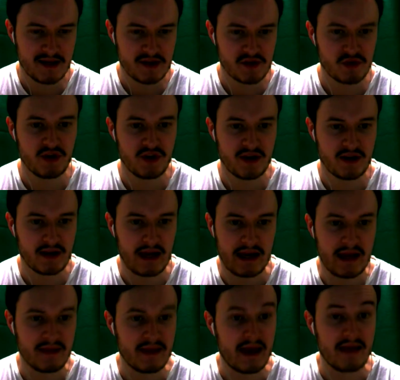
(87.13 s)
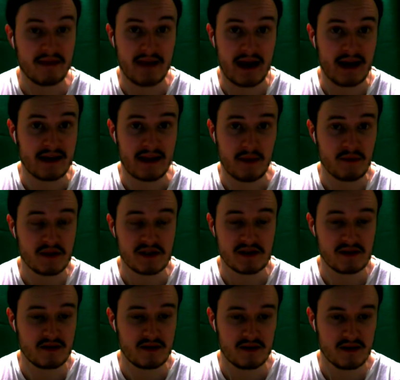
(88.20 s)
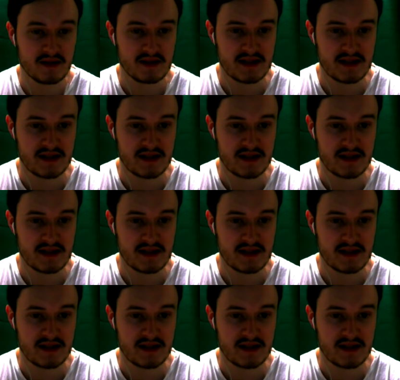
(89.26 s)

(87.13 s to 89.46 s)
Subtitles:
So you in that game it's the